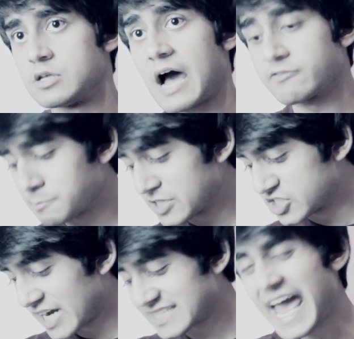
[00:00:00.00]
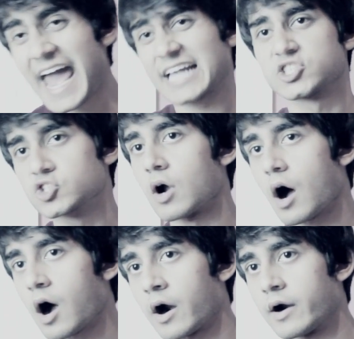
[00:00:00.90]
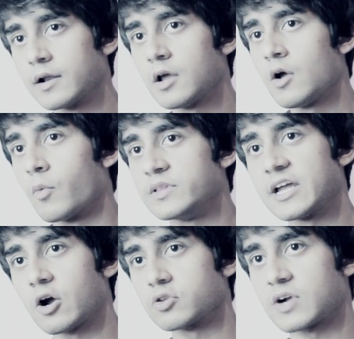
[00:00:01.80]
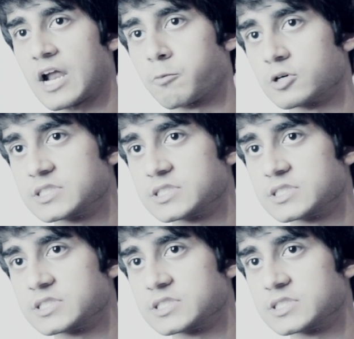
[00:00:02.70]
to have to be checked extra hard when they go through airport